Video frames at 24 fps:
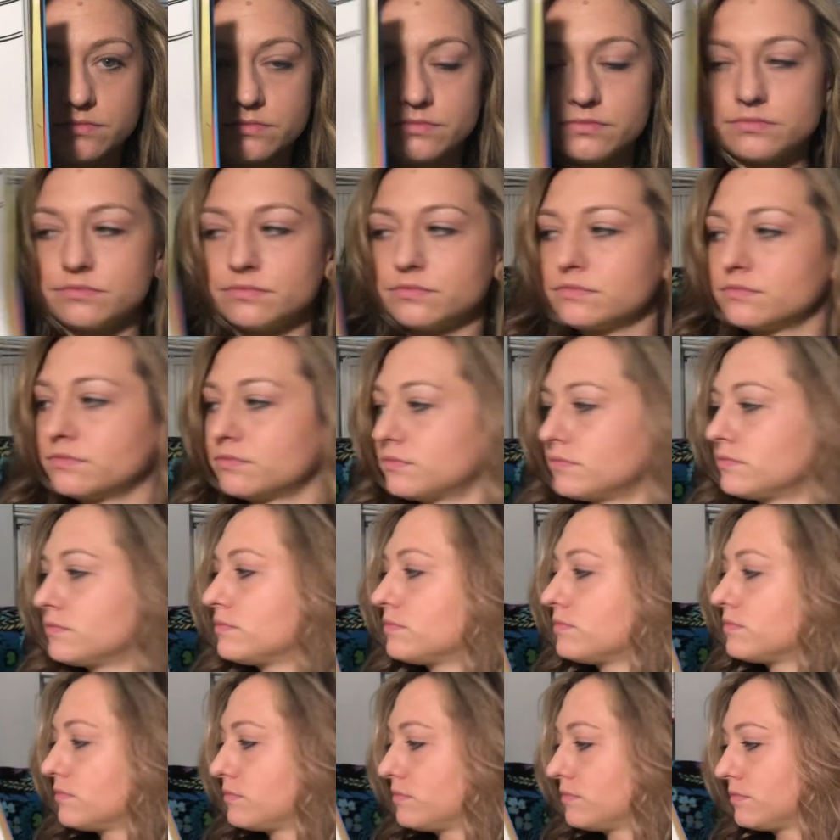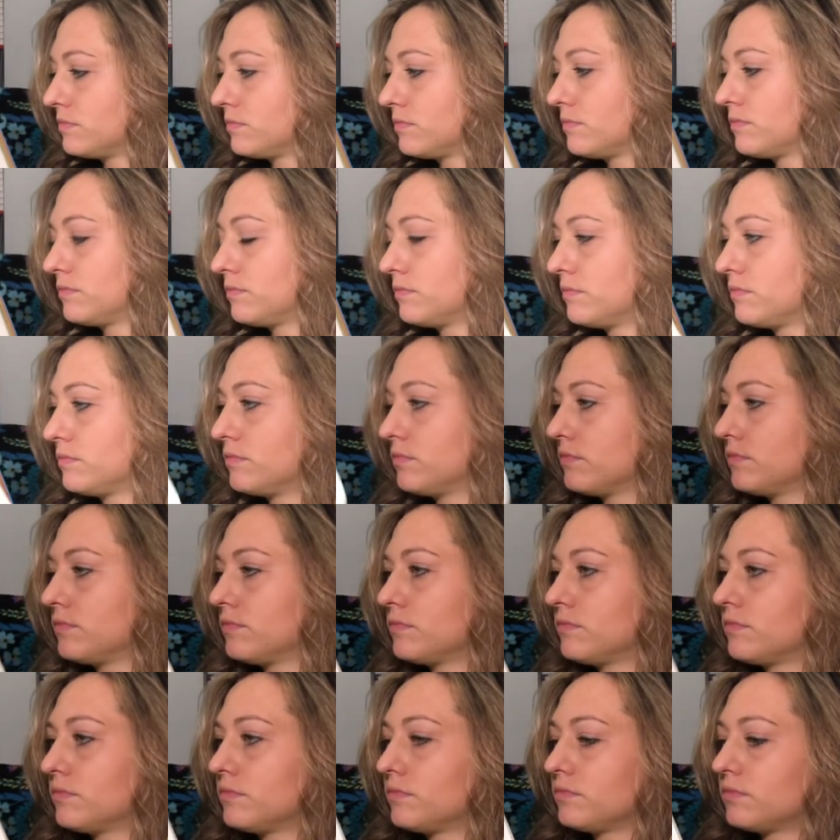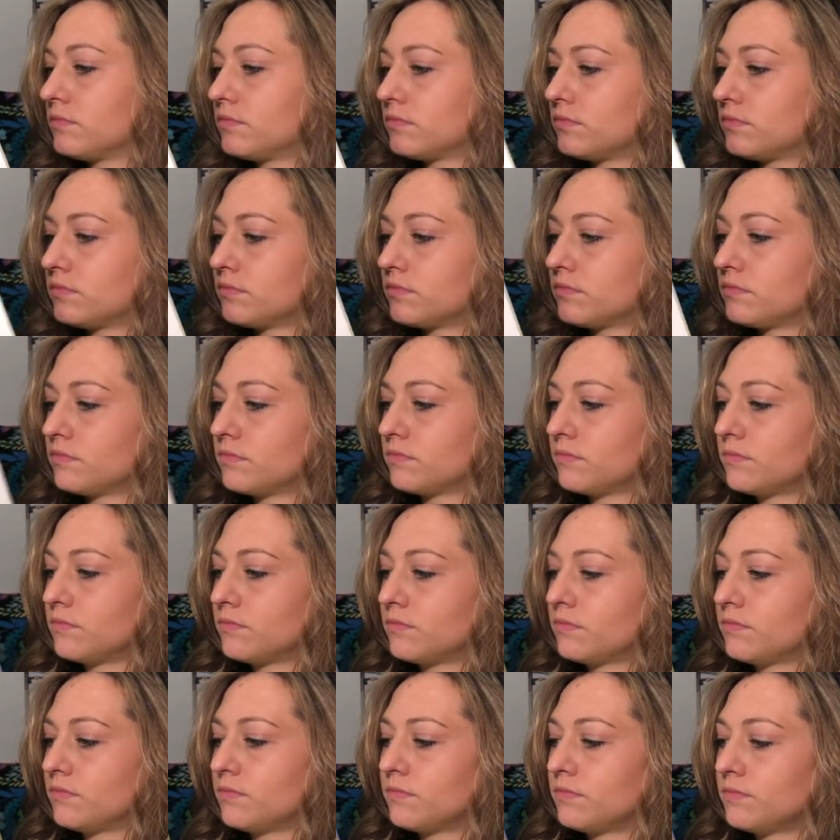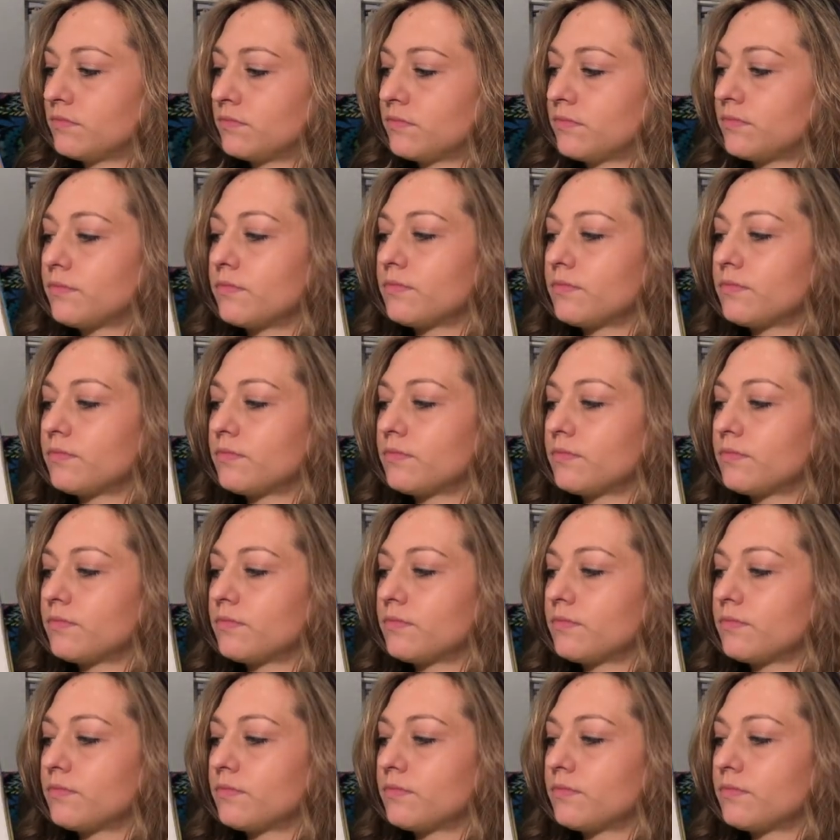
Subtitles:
[no speech]